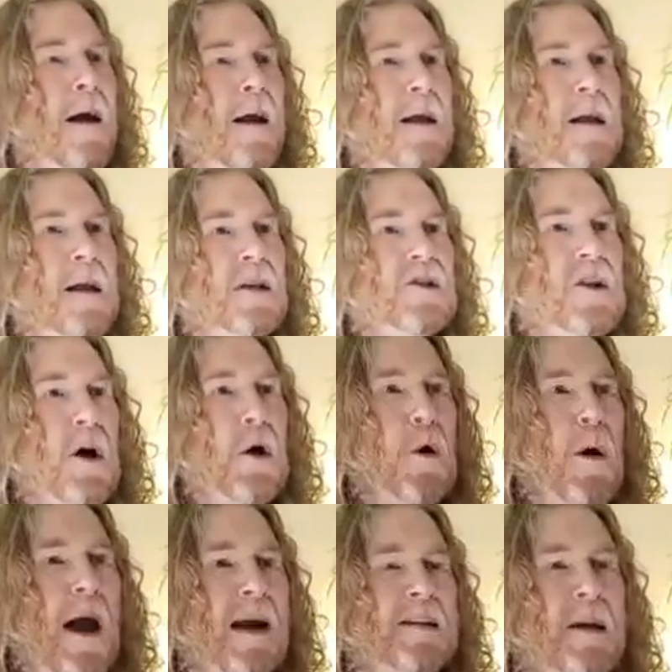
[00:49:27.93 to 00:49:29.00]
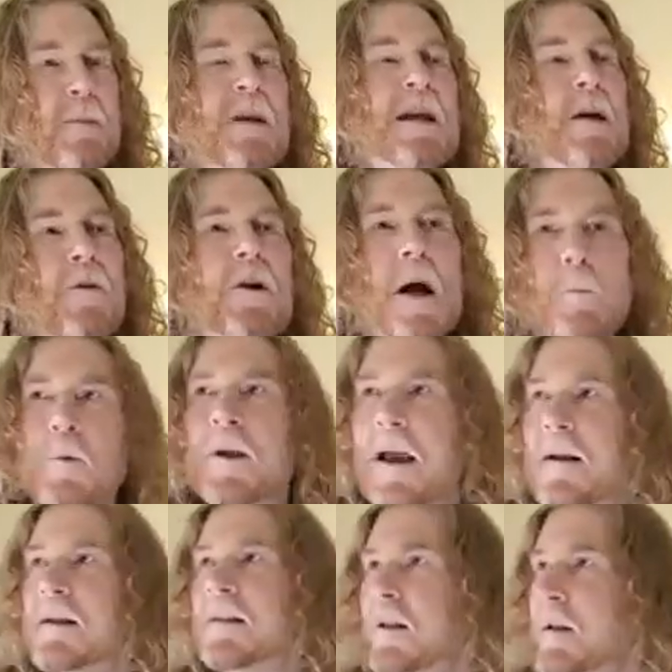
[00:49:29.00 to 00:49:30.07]
So as I'm gearing up, we get
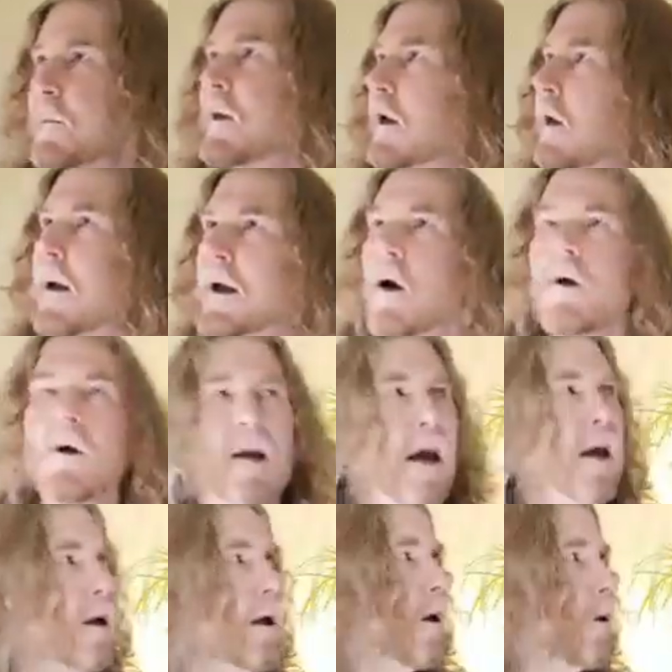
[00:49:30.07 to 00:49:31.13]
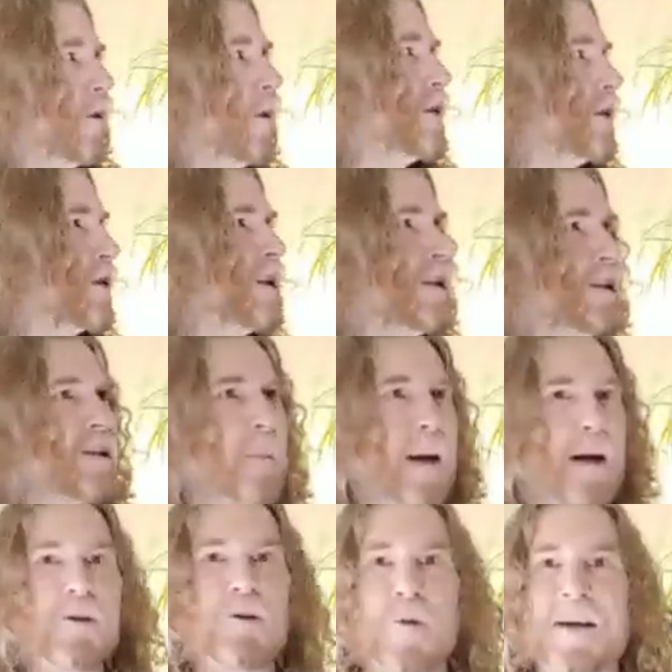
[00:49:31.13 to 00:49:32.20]
into the middle, I'm like, okay, this is about
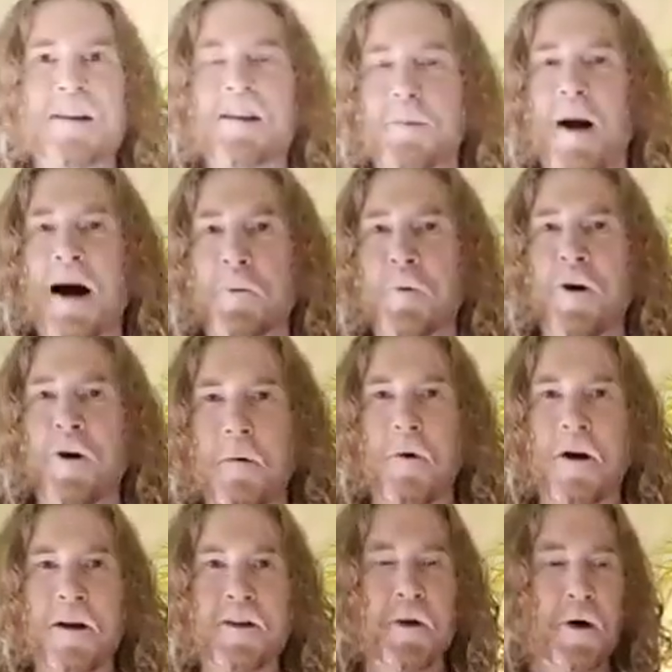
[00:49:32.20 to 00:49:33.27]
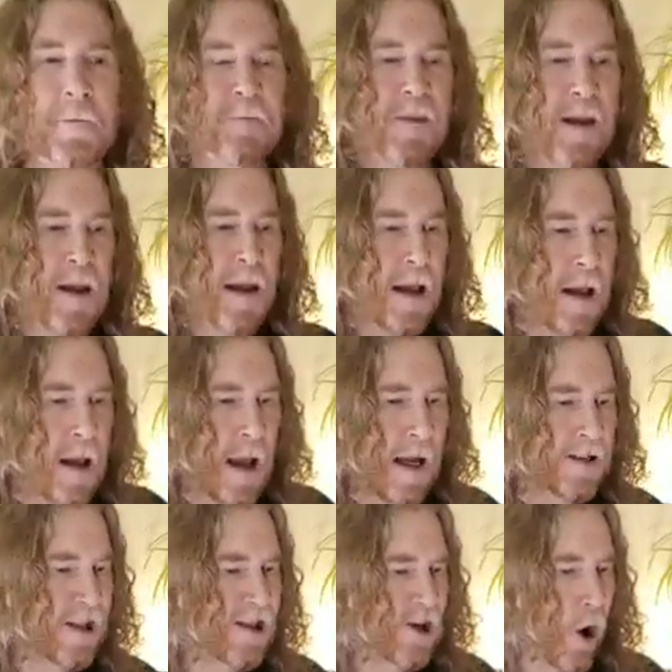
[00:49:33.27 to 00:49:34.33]
the right spot where I want to do it. And
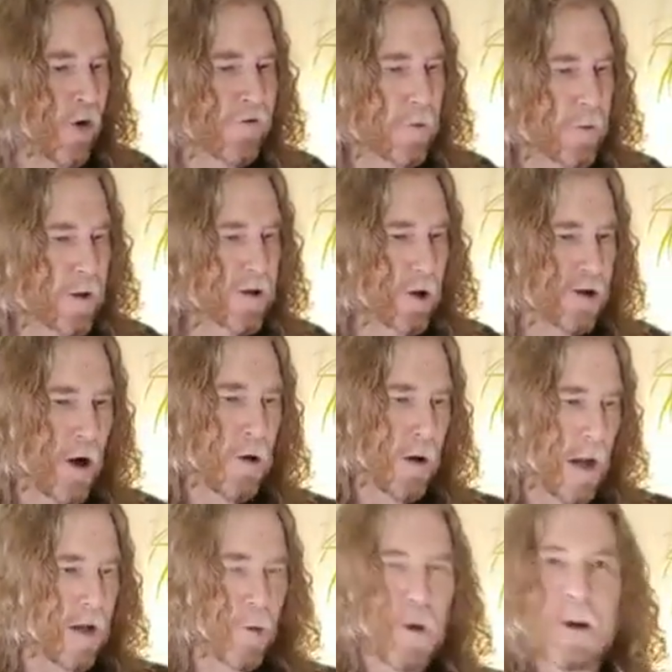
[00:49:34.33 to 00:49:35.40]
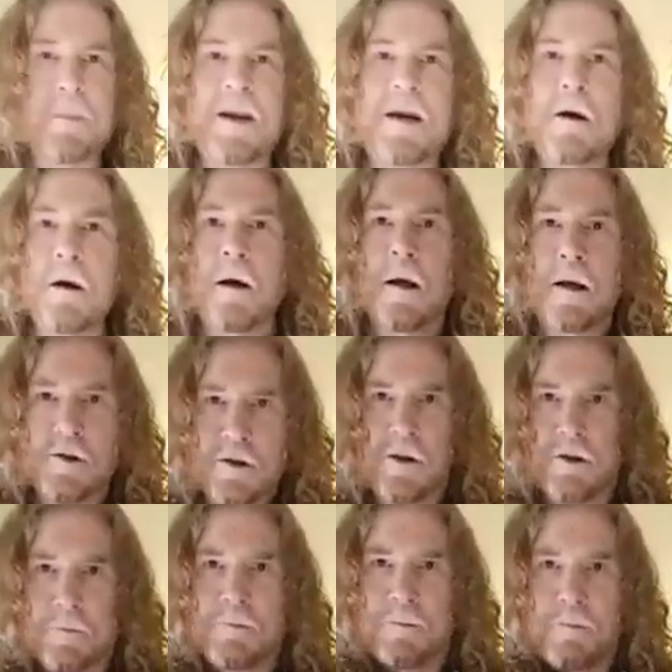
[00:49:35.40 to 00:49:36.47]
she's offering me, she goes, oh yeah, you want a beer? She goes,
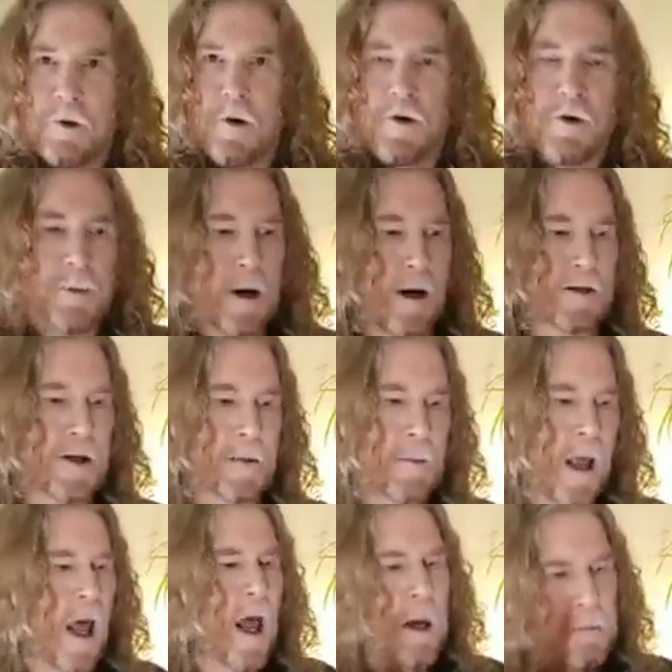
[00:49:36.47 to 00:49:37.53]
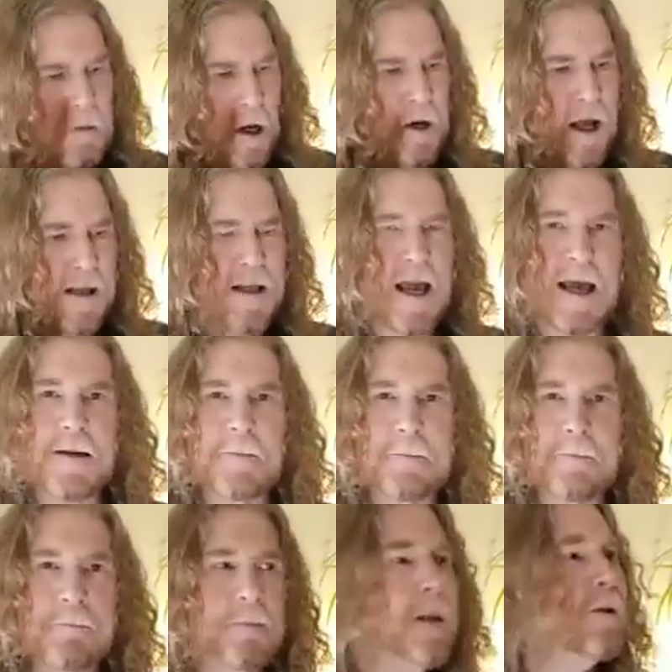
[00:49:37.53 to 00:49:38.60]
brought a little bit. I said, no, not yet.
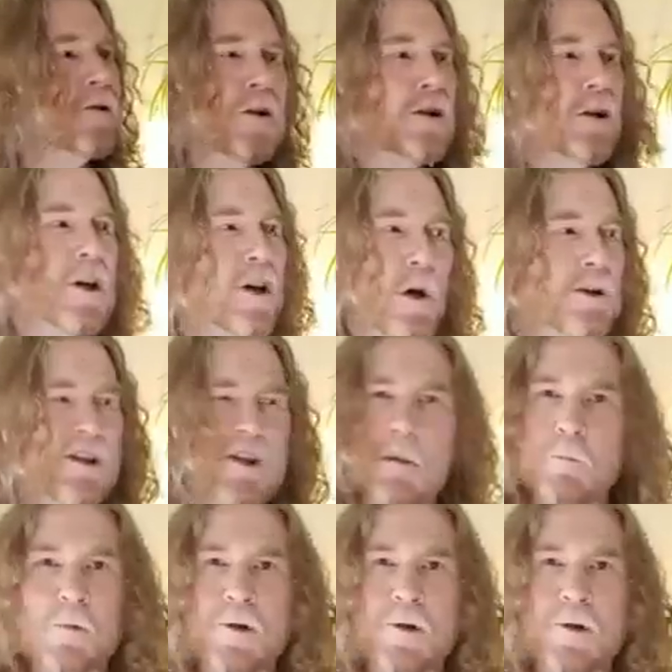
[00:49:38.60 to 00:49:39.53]
She should have known something was wrong.